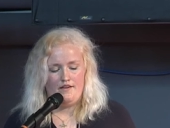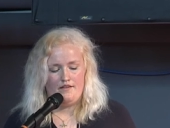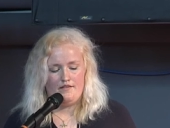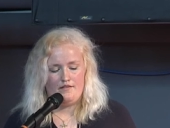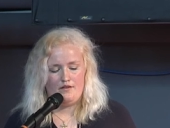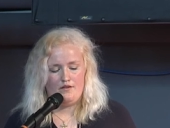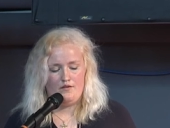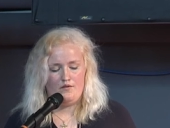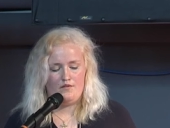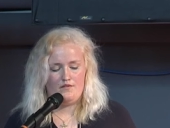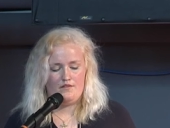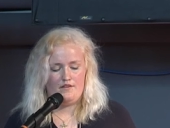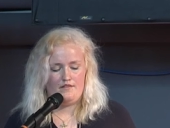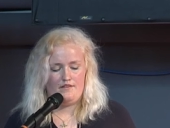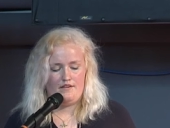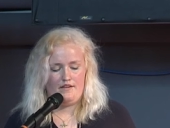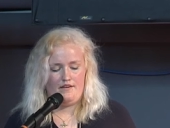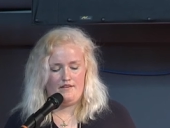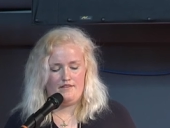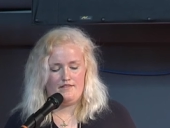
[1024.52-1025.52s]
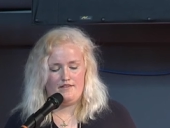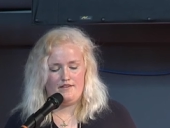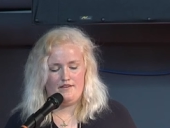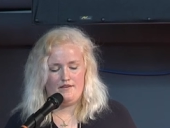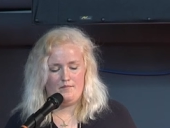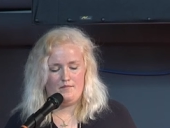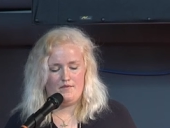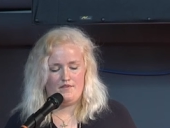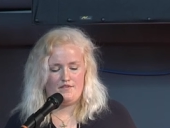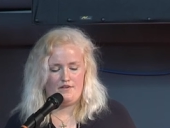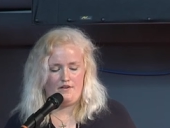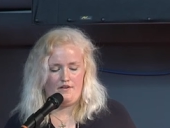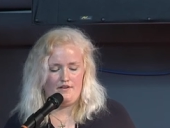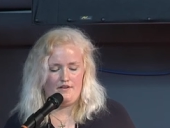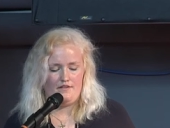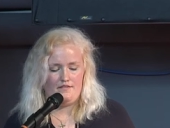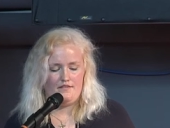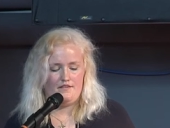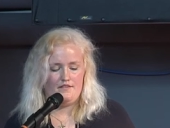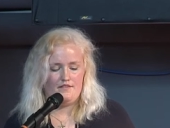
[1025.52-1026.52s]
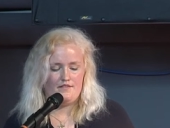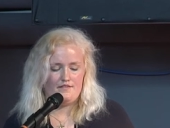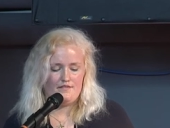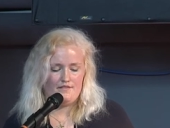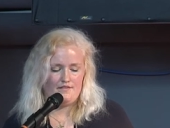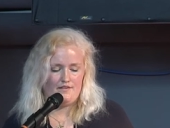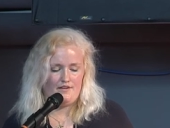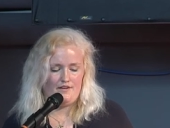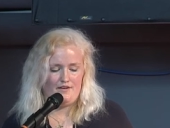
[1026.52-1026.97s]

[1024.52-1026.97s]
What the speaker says: The user that started this